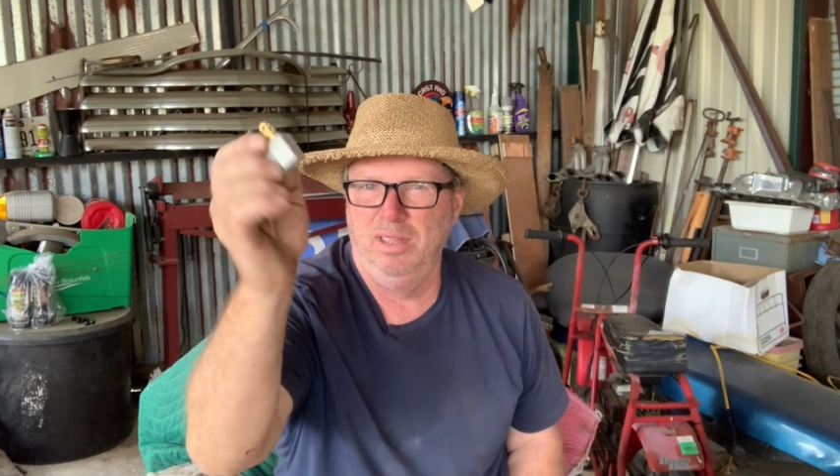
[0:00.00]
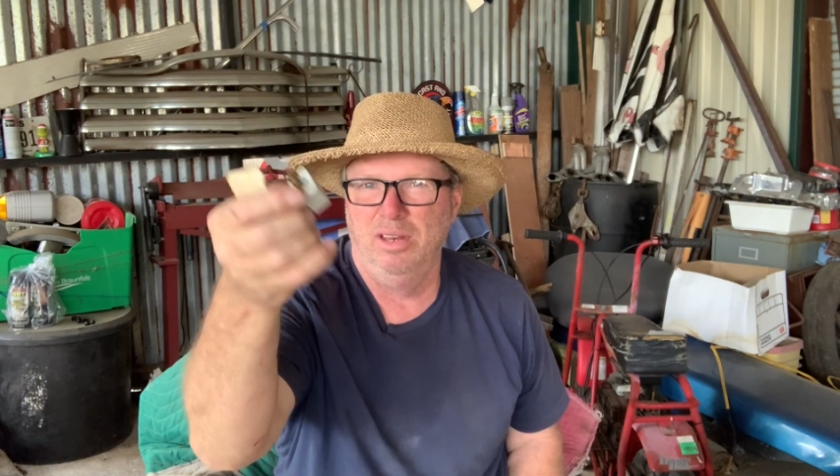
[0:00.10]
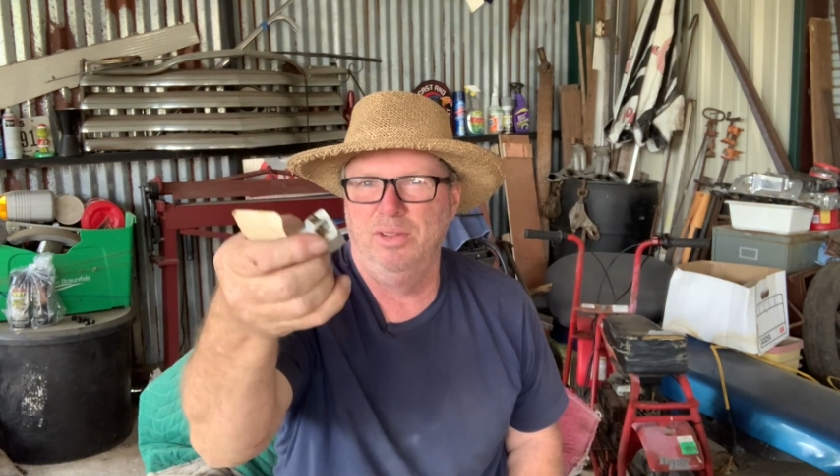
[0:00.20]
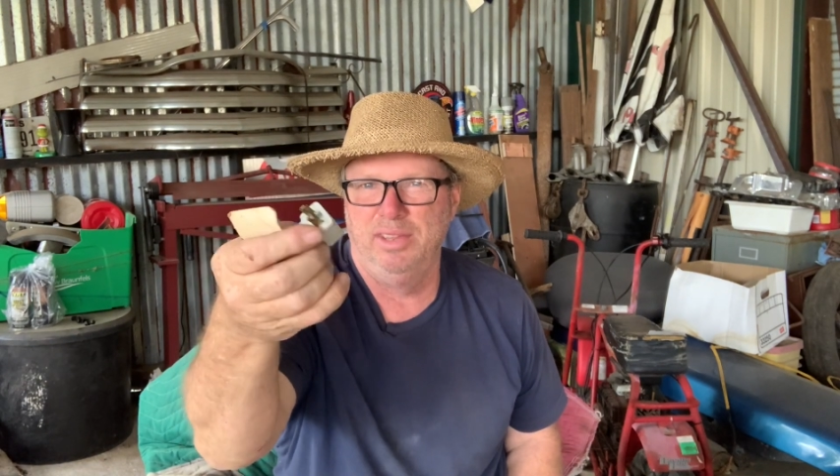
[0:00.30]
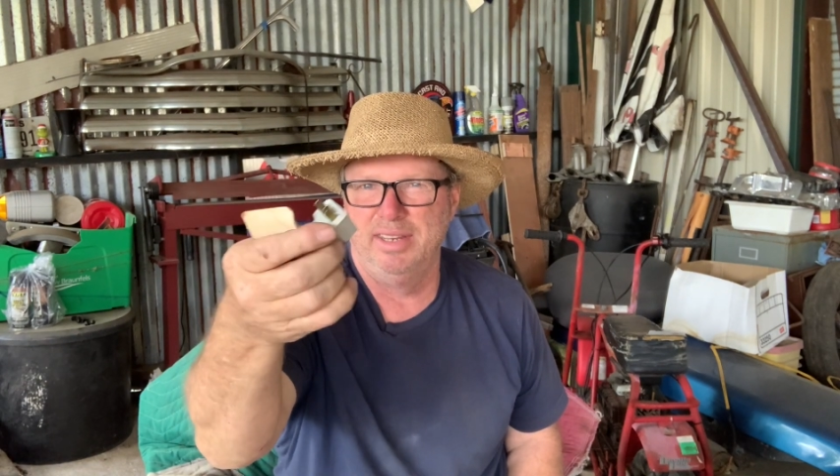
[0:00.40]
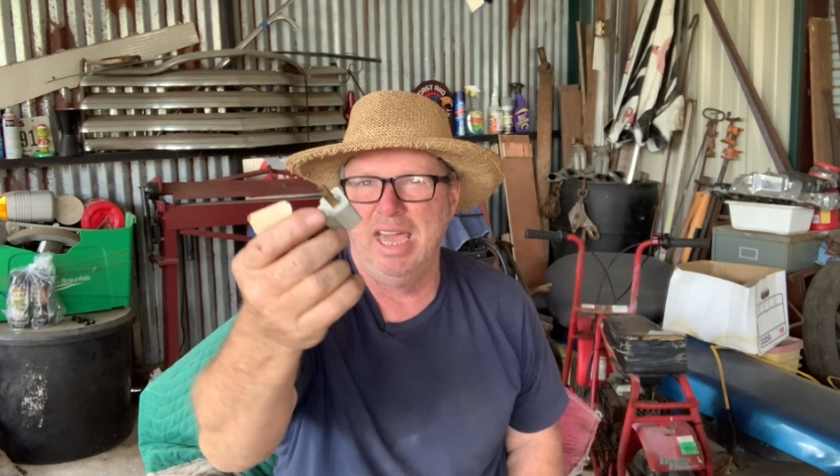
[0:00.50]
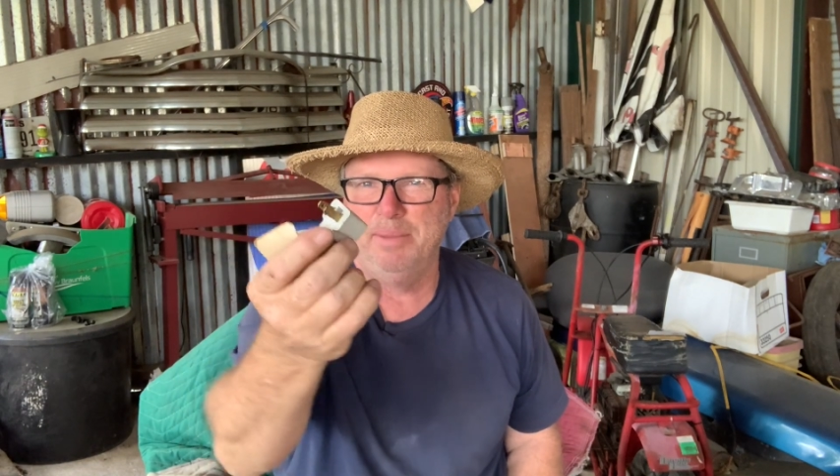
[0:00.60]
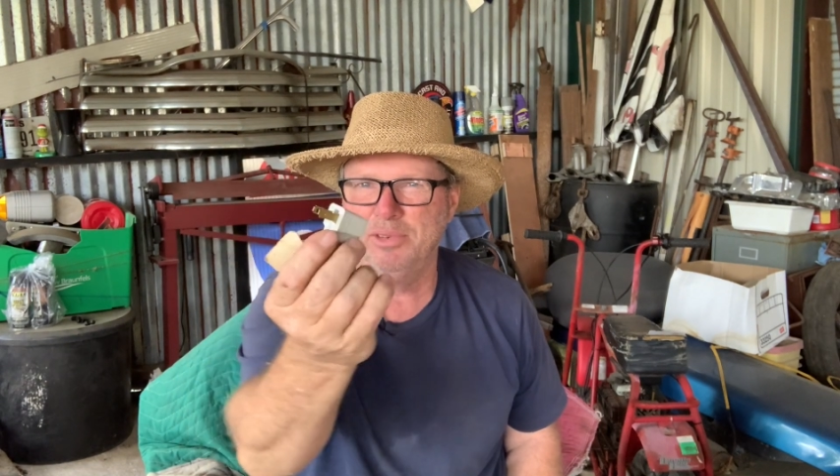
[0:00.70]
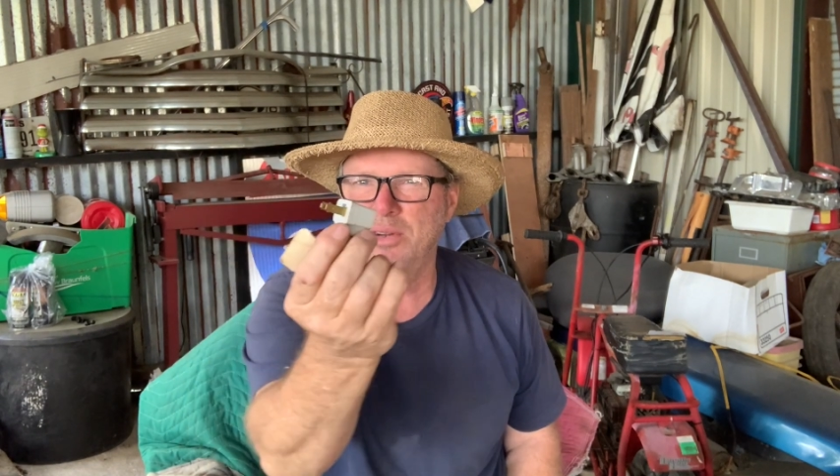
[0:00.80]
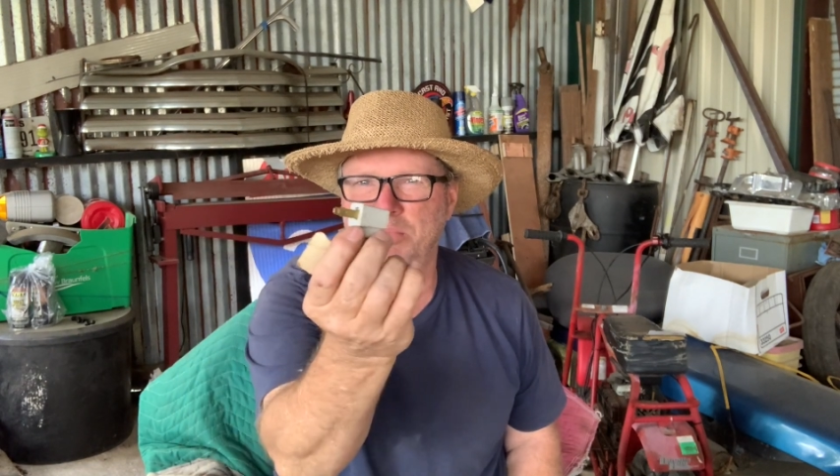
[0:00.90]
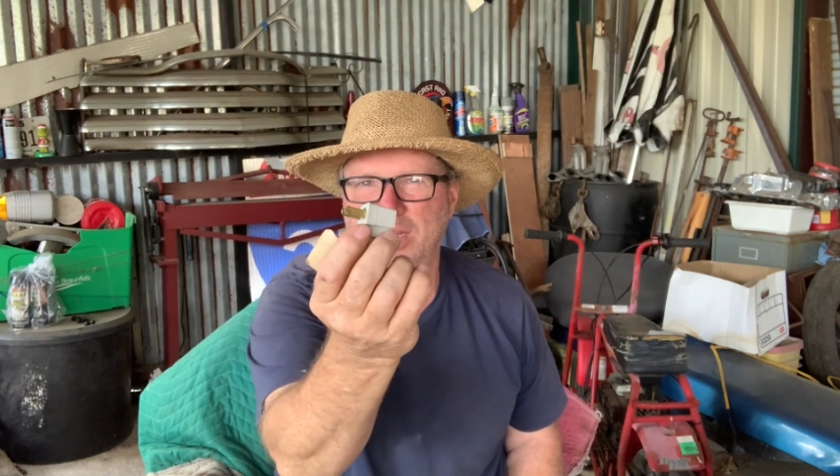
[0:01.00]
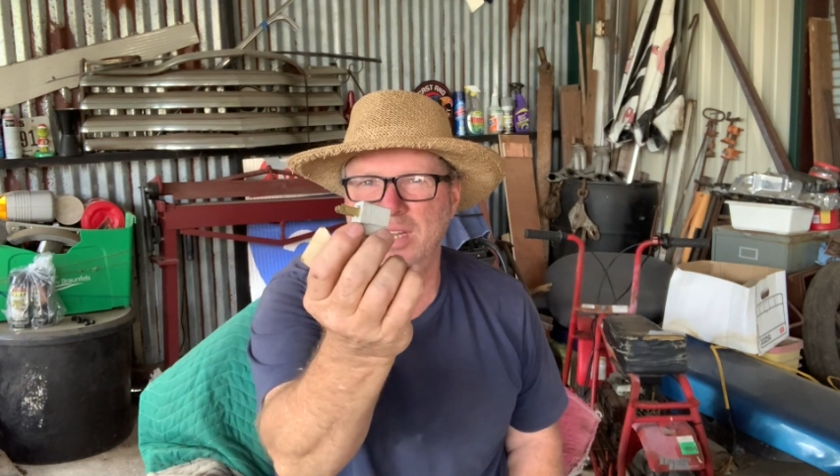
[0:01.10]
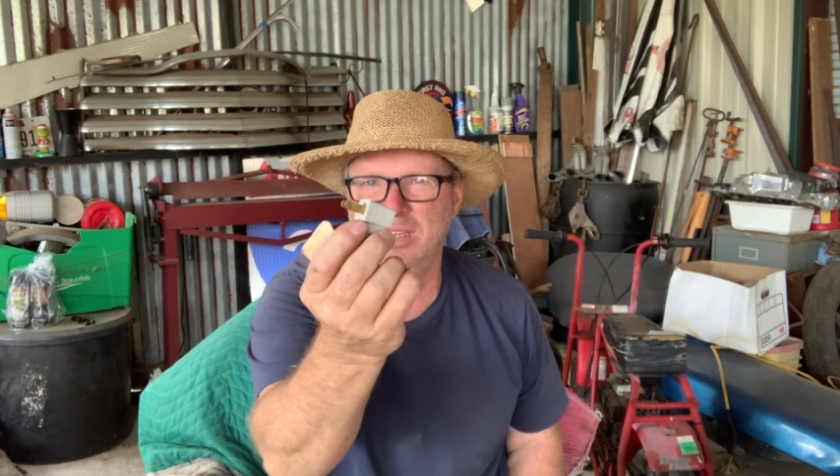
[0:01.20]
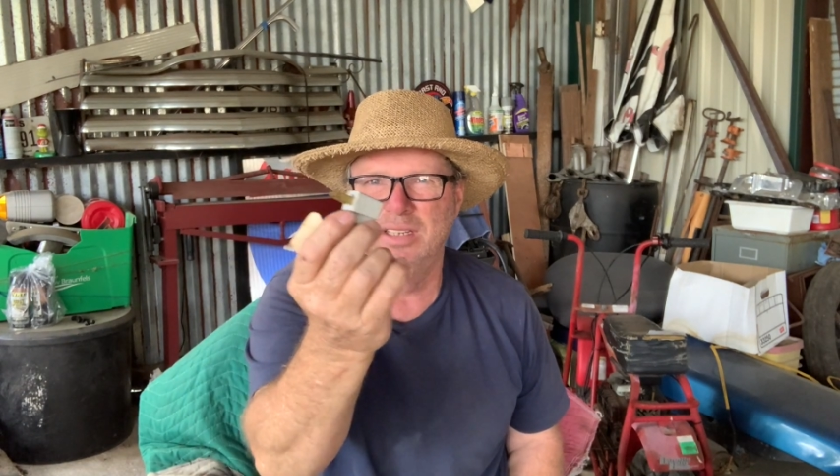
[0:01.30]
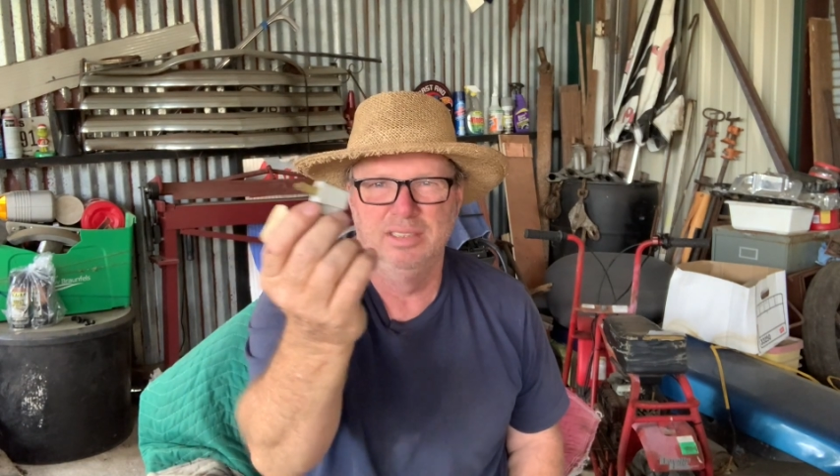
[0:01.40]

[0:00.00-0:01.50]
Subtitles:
you know, the adapter plug.